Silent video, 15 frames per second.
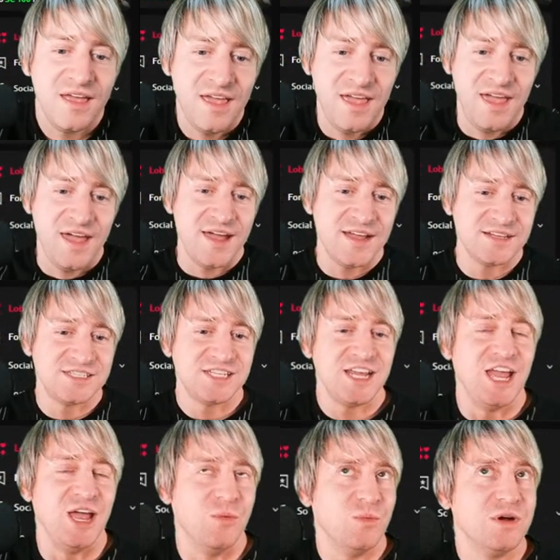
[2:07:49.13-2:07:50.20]
and
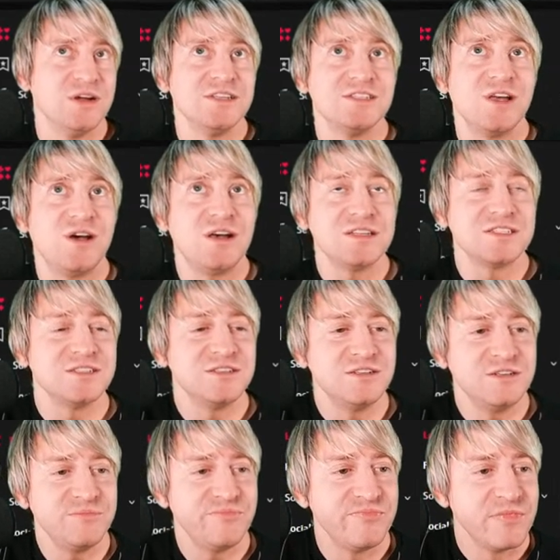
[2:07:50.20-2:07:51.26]
it was
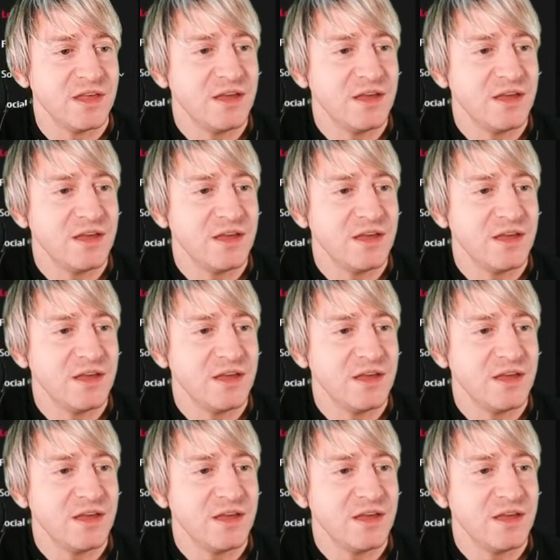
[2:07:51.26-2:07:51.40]
awesome.